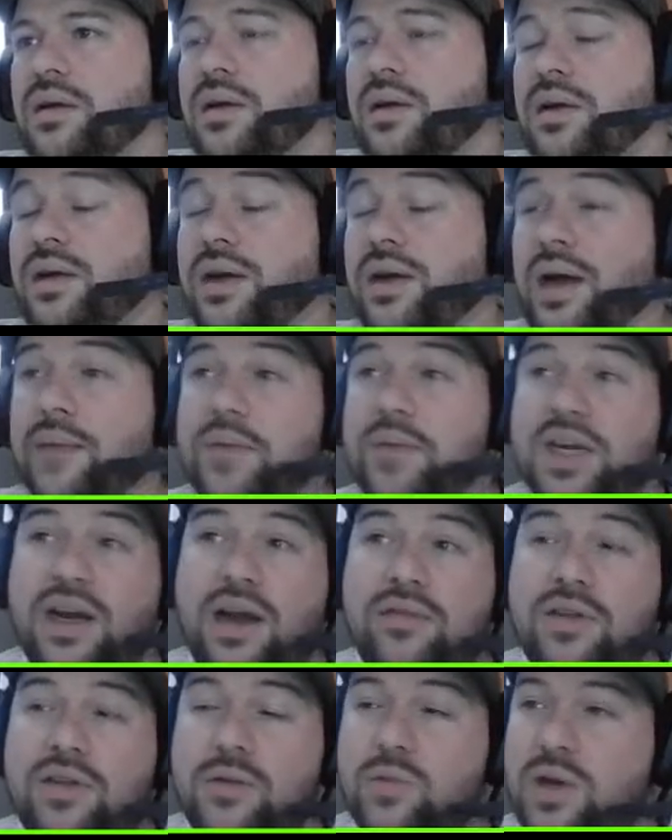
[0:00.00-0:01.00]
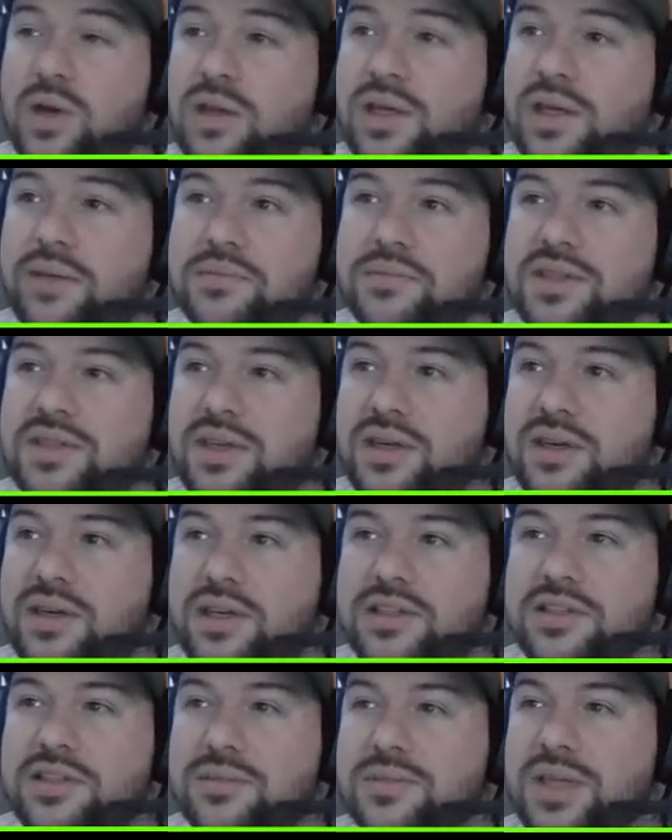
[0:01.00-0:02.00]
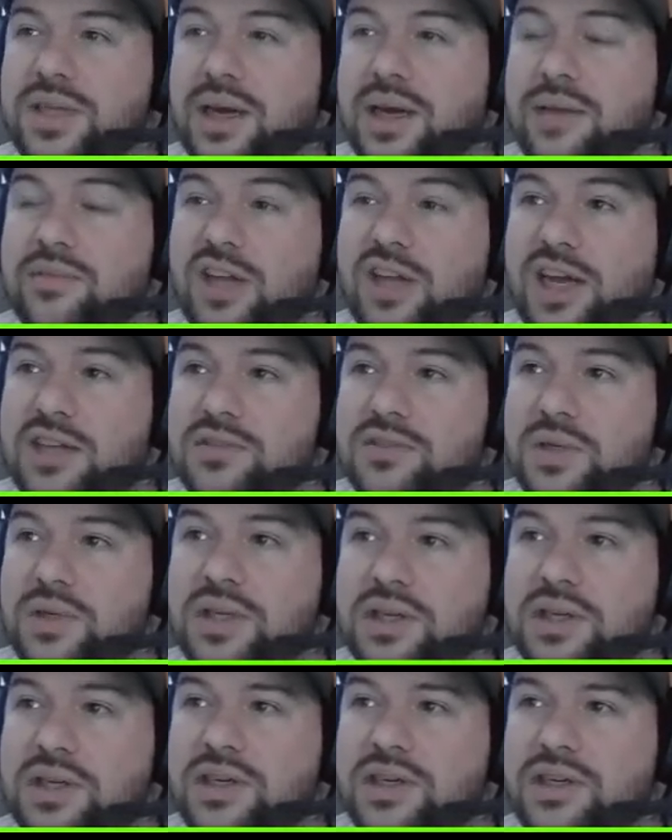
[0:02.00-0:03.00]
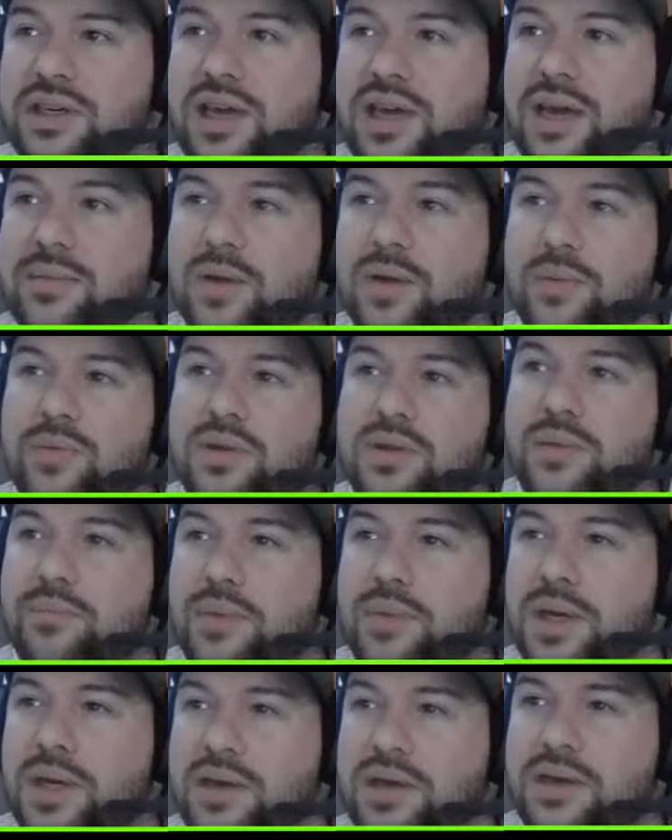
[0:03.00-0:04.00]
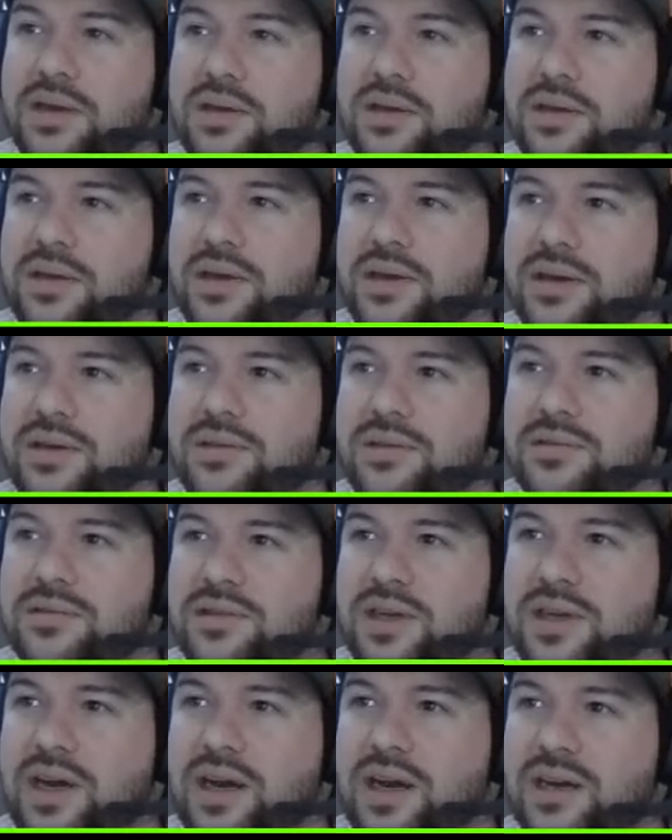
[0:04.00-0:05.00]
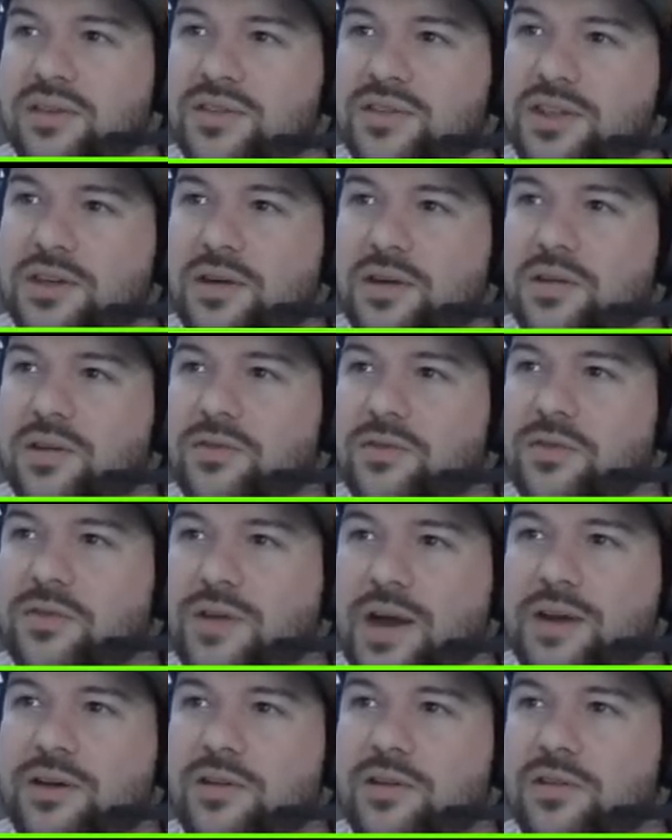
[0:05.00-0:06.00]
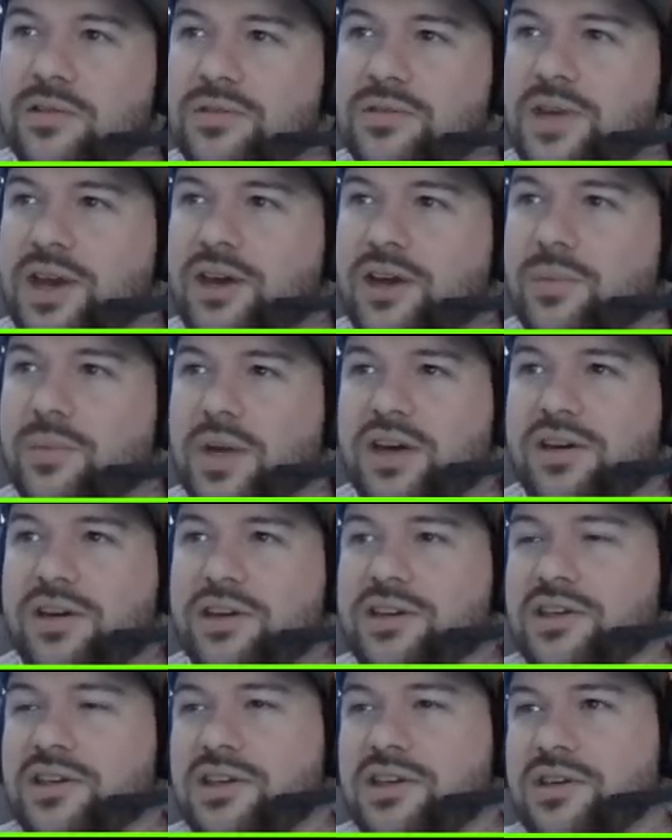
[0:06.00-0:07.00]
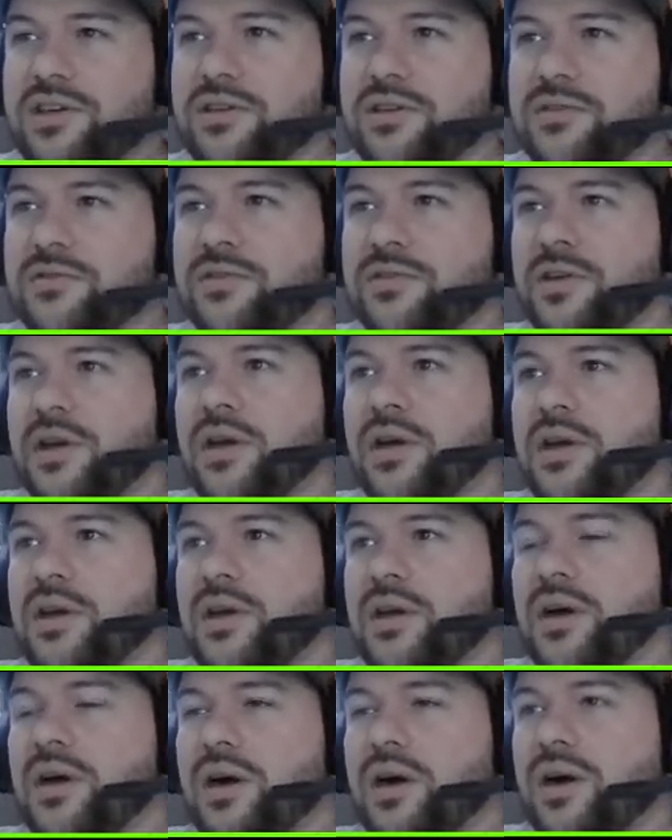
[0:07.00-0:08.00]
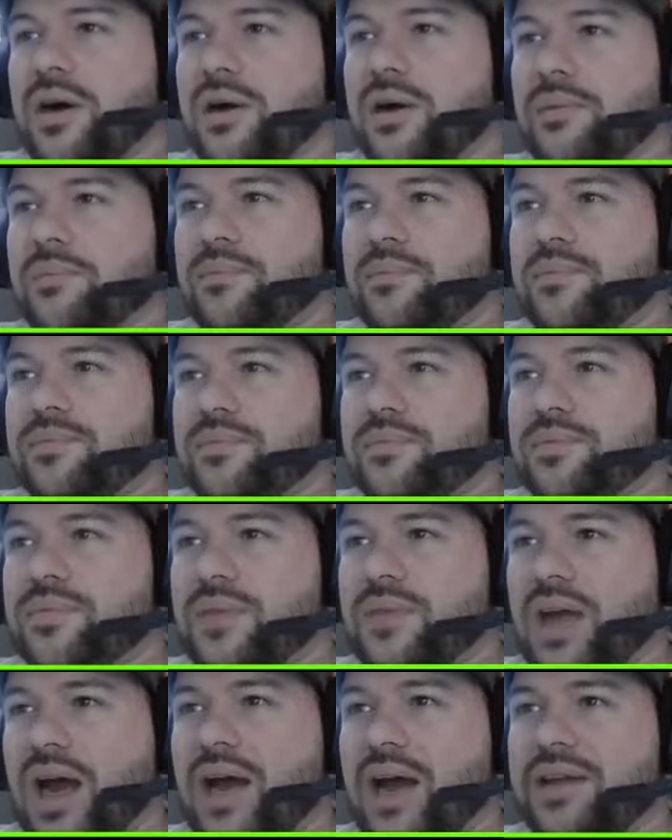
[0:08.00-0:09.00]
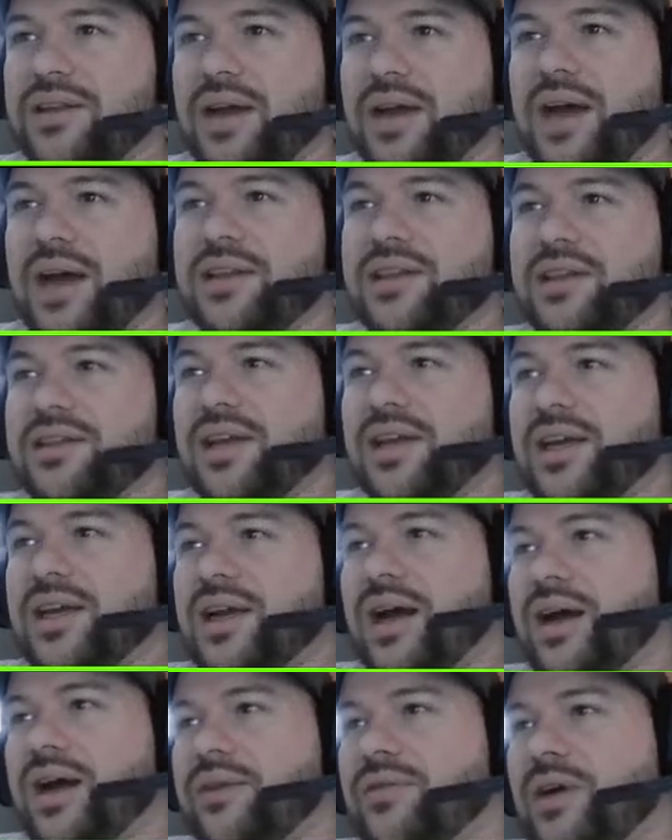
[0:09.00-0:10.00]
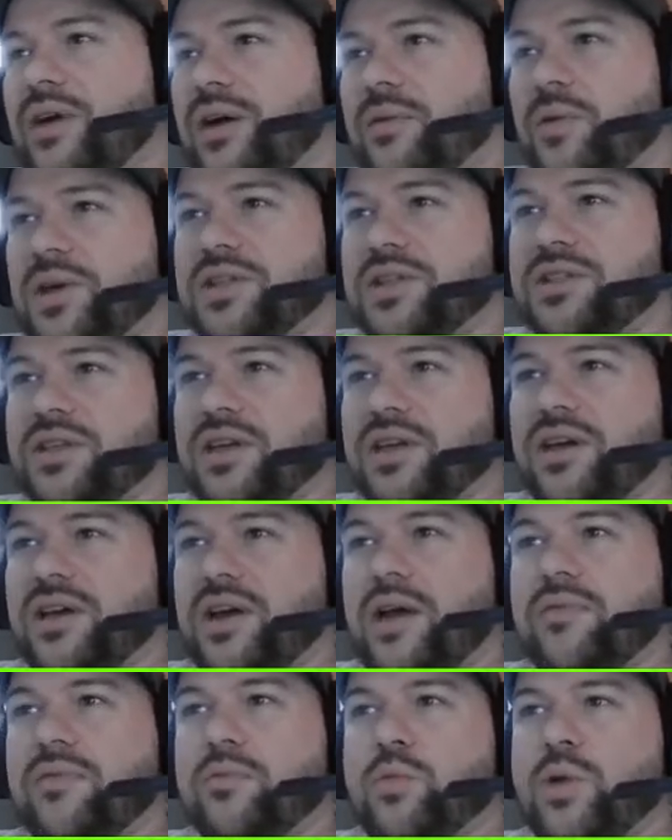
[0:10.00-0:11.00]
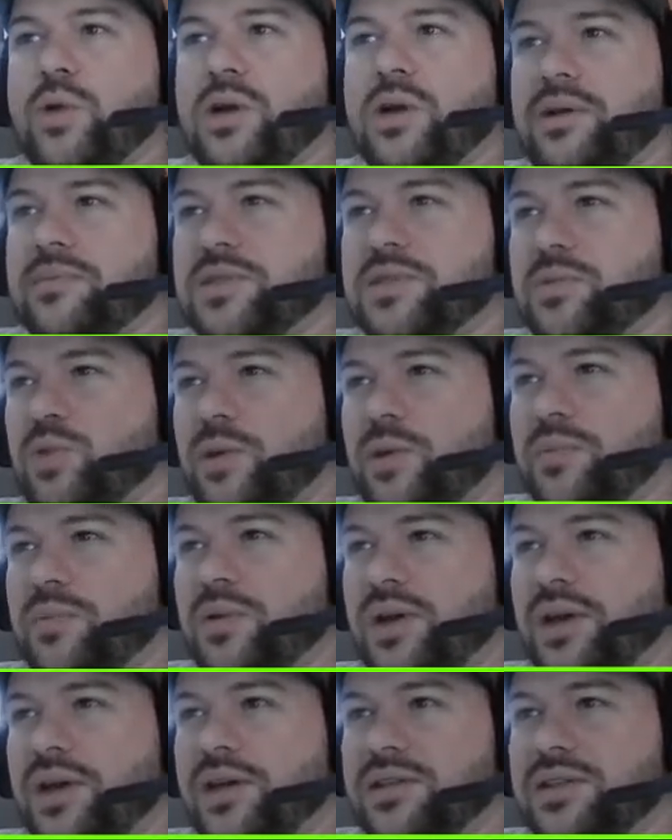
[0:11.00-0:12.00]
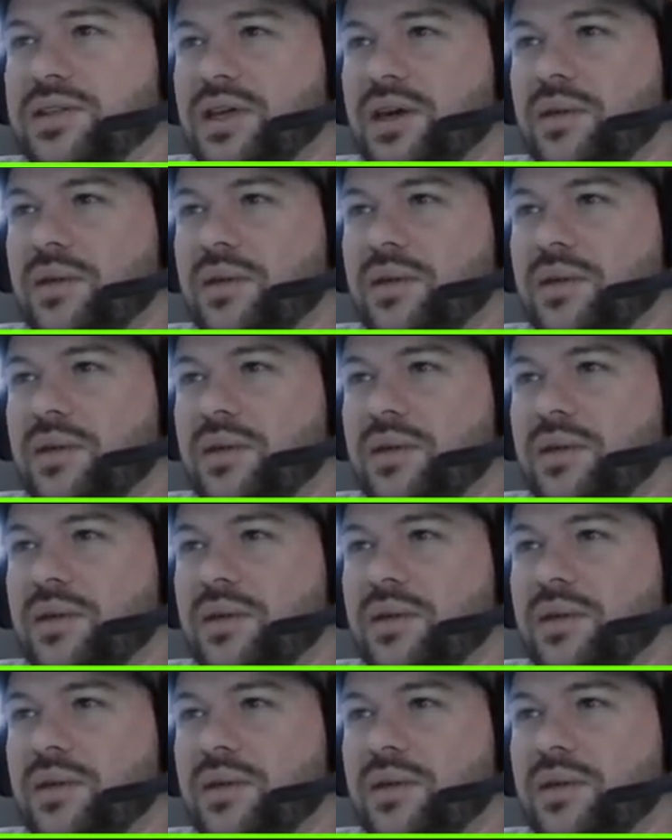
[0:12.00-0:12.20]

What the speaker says: Yeah, I mean, Evan Williams did get some time last week and came up with a pick on the final Hail Mary heave. I think they got to find ways to get Evan Williams more playing time.